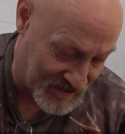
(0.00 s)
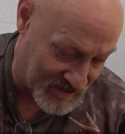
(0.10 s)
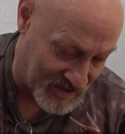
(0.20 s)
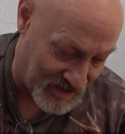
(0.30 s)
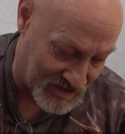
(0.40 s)
the
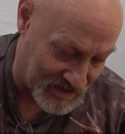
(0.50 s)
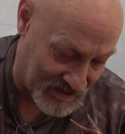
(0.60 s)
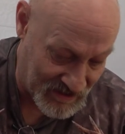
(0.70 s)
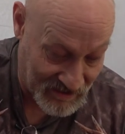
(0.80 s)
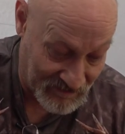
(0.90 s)

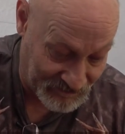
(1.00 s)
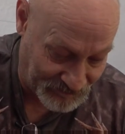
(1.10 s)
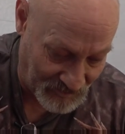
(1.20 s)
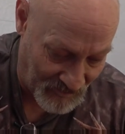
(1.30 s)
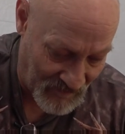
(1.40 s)
sausage and
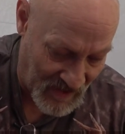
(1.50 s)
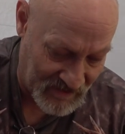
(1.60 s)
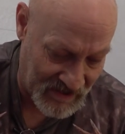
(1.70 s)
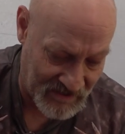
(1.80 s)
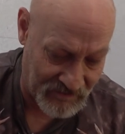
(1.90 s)
it
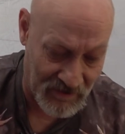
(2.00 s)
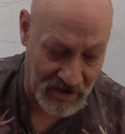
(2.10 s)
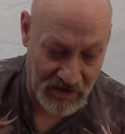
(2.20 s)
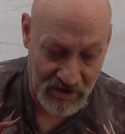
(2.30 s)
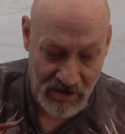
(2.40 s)
tastes
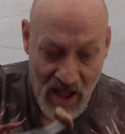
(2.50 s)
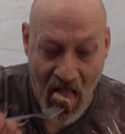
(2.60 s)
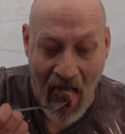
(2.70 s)
really good.